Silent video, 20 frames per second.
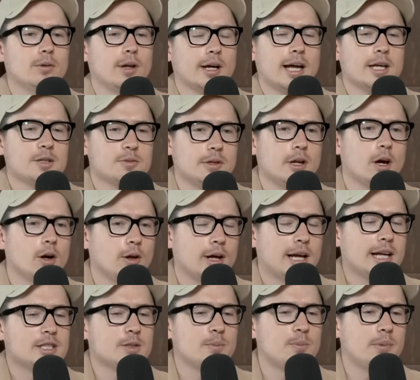like as we know,
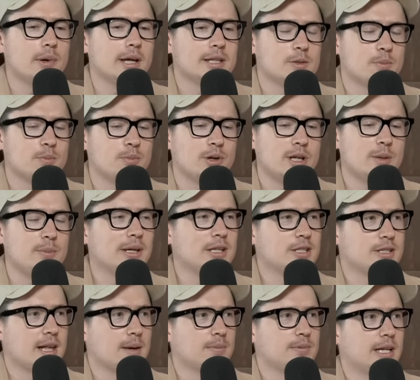like it's a it's a pretty big step